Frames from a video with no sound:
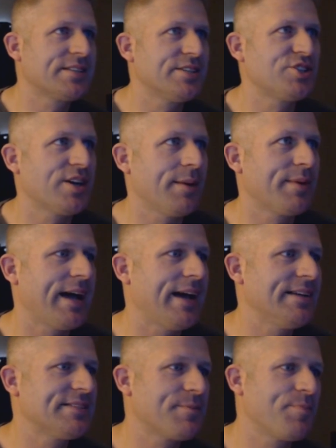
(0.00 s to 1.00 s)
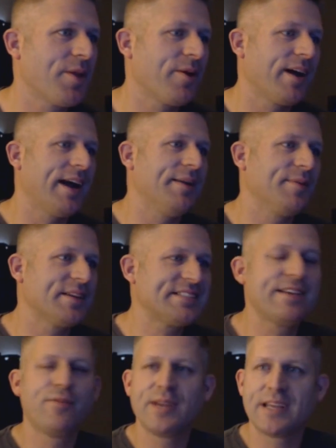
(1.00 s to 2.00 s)
Good job, guys. All right, let's
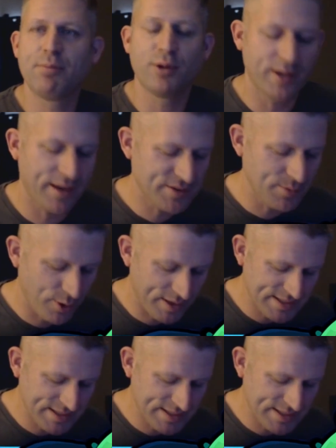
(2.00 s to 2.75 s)
see if we can pull it off some more.